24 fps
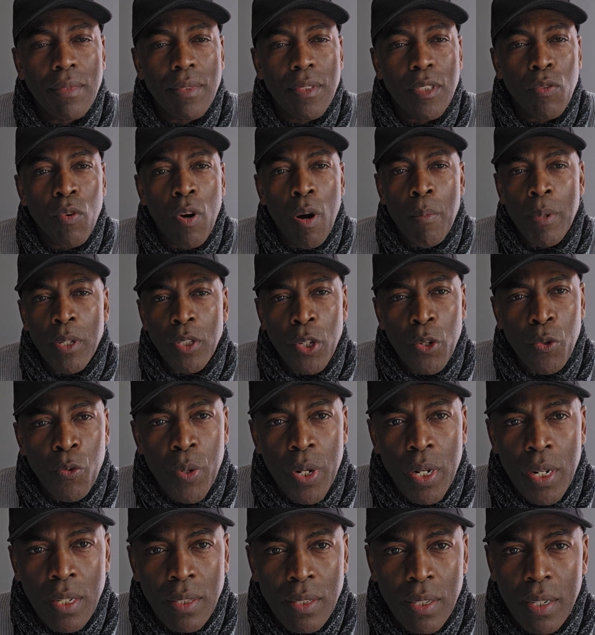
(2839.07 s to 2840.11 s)
Want me to
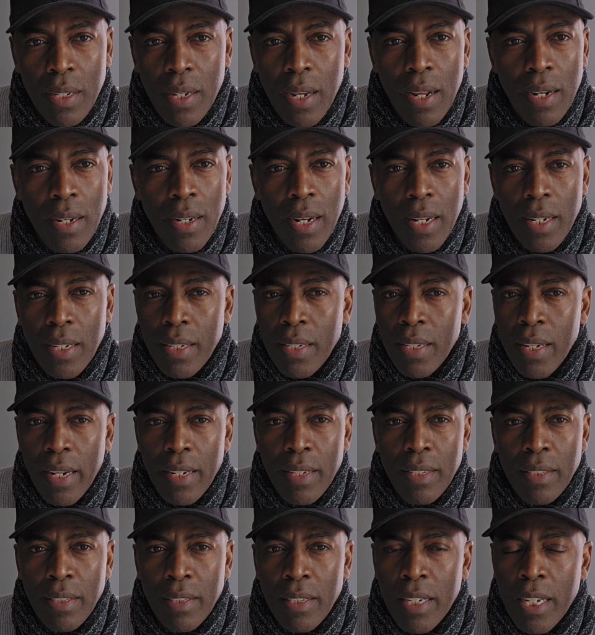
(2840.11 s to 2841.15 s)
read it again? Let it
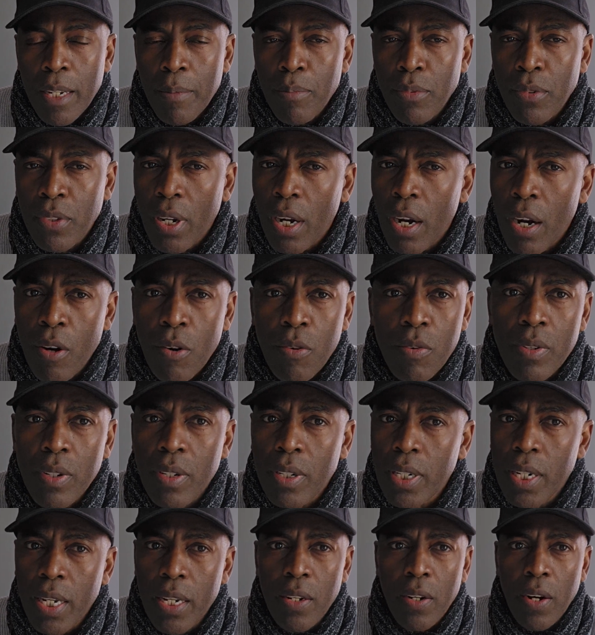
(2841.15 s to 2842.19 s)
get deep
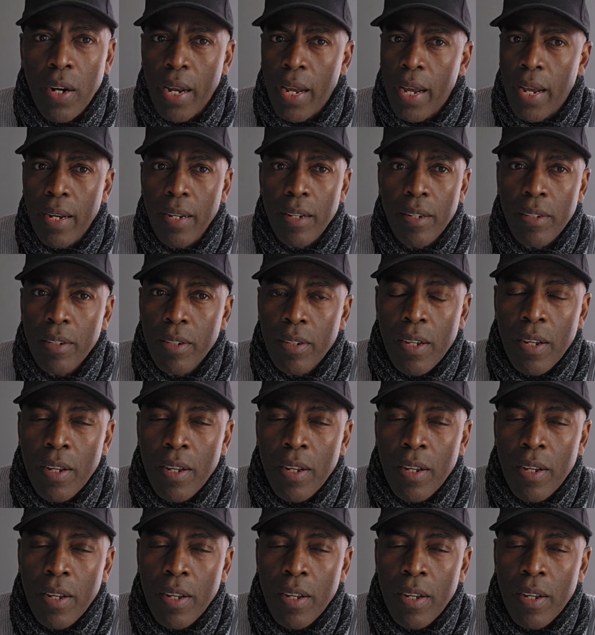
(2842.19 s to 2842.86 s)
down in your head.